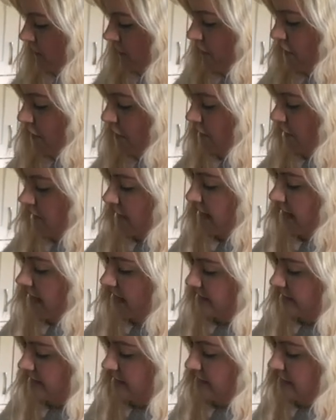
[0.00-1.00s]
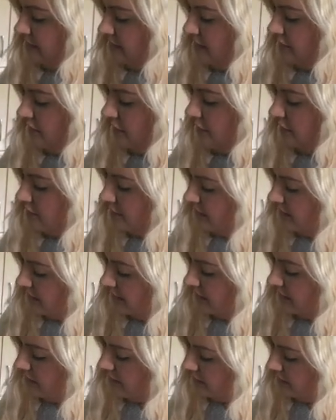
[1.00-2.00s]
over the heat until
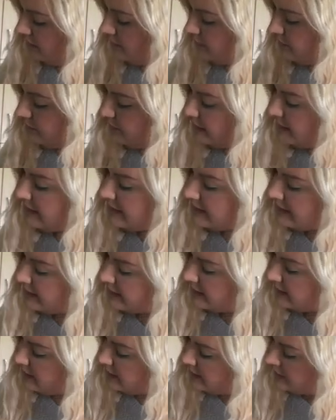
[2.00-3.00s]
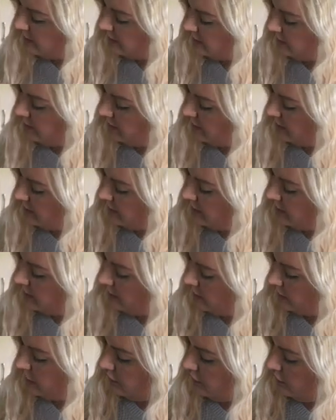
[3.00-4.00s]
it is completely
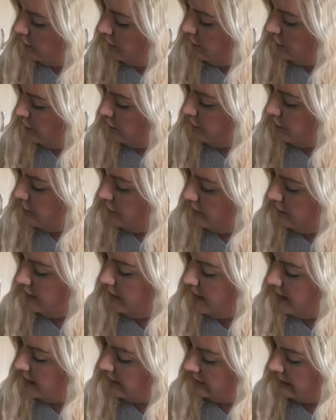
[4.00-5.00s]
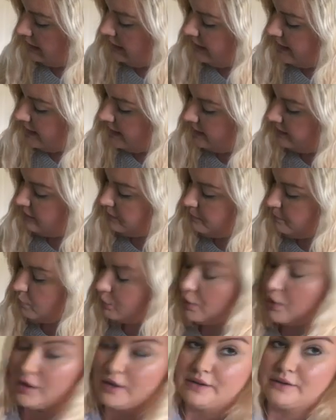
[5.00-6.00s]
cooked through and the light
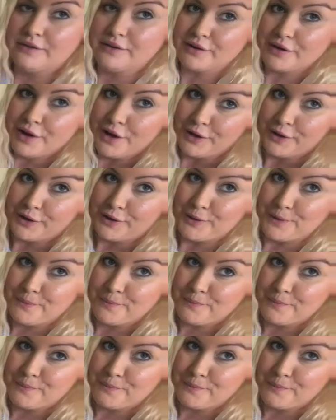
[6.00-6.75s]
brown colour.